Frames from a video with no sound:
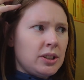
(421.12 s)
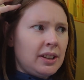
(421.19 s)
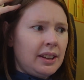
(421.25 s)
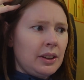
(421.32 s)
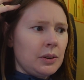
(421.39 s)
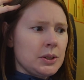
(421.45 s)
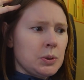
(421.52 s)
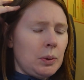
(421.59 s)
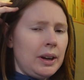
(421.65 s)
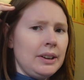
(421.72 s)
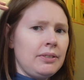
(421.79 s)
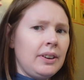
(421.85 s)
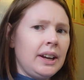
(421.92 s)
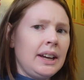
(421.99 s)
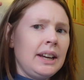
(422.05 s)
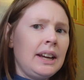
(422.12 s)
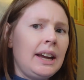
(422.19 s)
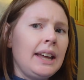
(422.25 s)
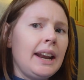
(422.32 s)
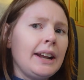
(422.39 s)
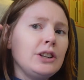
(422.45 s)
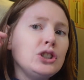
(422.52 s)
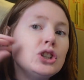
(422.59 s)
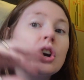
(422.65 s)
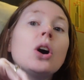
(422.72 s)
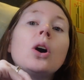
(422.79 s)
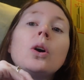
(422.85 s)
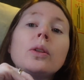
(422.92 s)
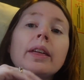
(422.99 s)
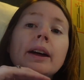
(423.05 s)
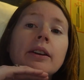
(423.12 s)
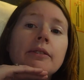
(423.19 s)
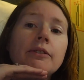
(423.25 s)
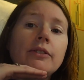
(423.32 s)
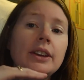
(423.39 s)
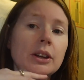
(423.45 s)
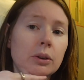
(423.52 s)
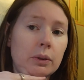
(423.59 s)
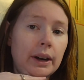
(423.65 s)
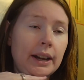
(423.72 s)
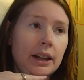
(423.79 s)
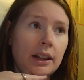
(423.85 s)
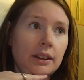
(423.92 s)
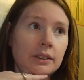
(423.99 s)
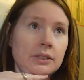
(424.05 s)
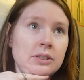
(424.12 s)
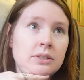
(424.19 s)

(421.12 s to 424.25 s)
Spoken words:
that there was Wi-Fi, and I know that via rail,